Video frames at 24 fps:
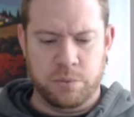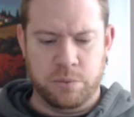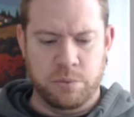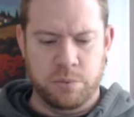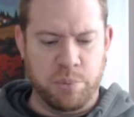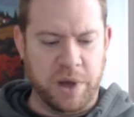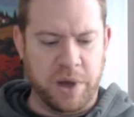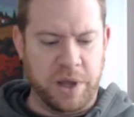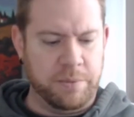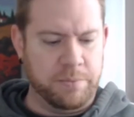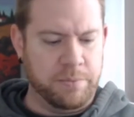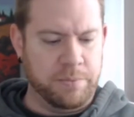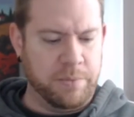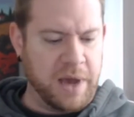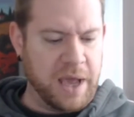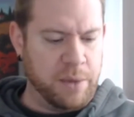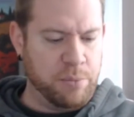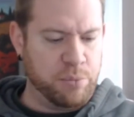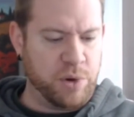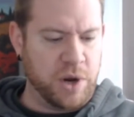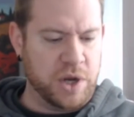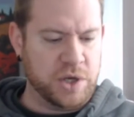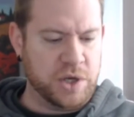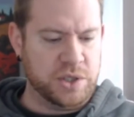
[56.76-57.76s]
But my
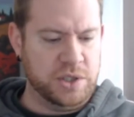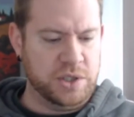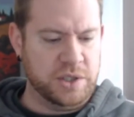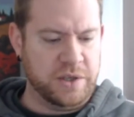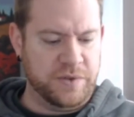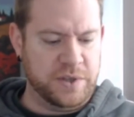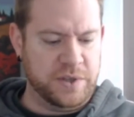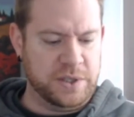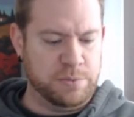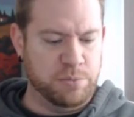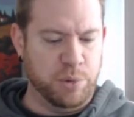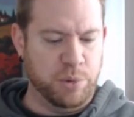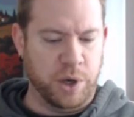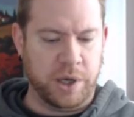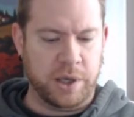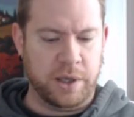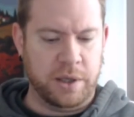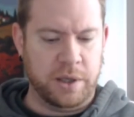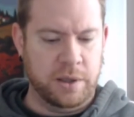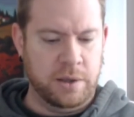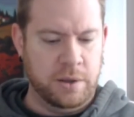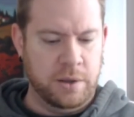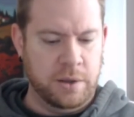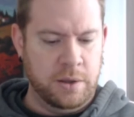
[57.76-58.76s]
impressions of this
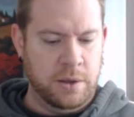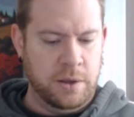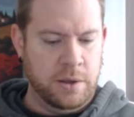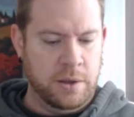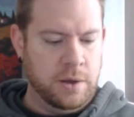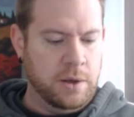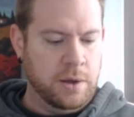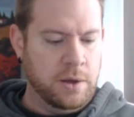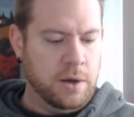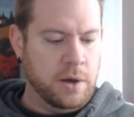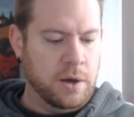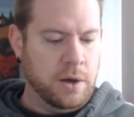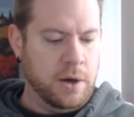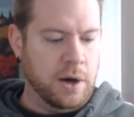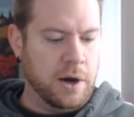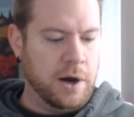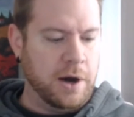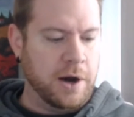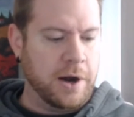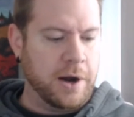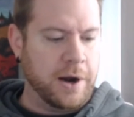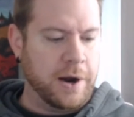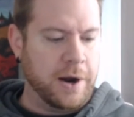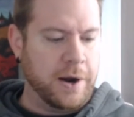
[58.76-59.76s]
book
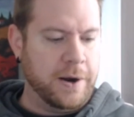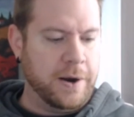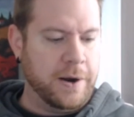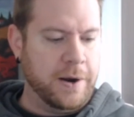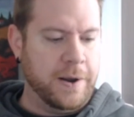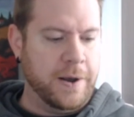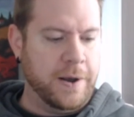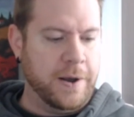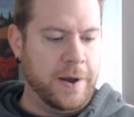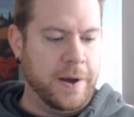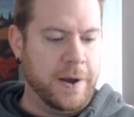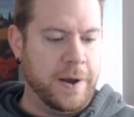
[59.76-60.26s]
are